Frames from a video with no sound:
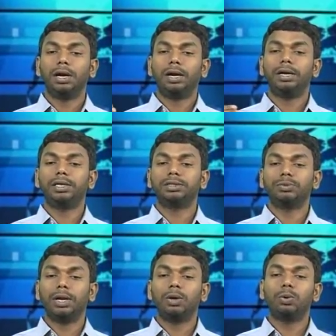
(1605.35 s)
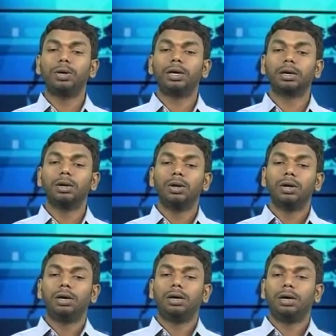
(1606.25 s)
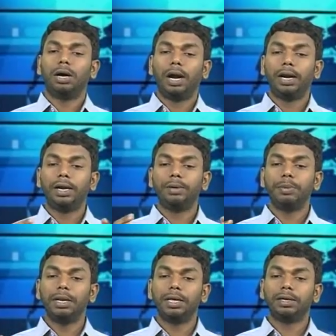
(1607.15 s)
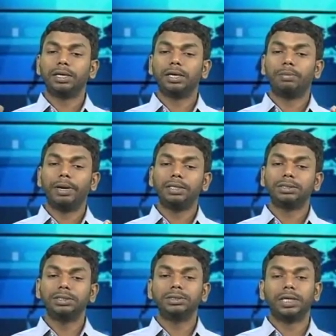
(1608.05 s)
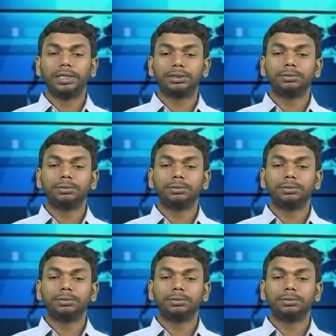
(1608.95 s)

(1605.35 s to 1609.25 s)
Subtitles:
and it is well over 100 million gigabytes in size.